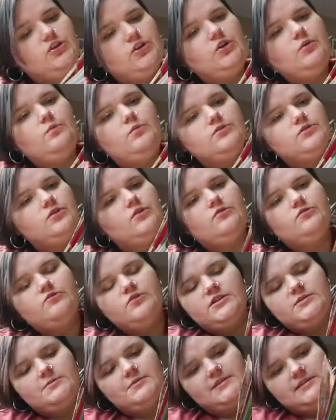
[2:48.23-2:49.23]
Who wasn't on
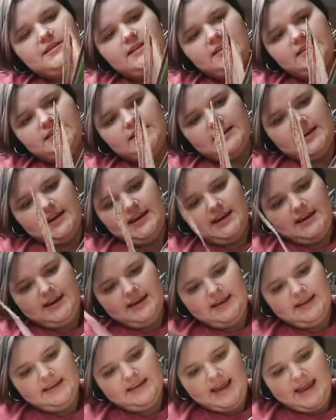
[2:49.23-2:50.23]
Christmas
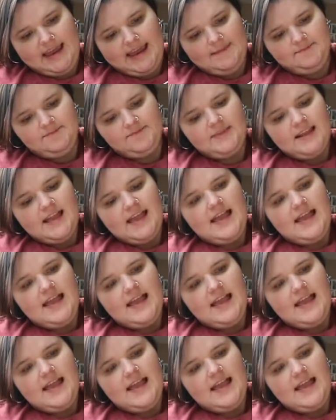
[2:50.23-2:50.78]
Day,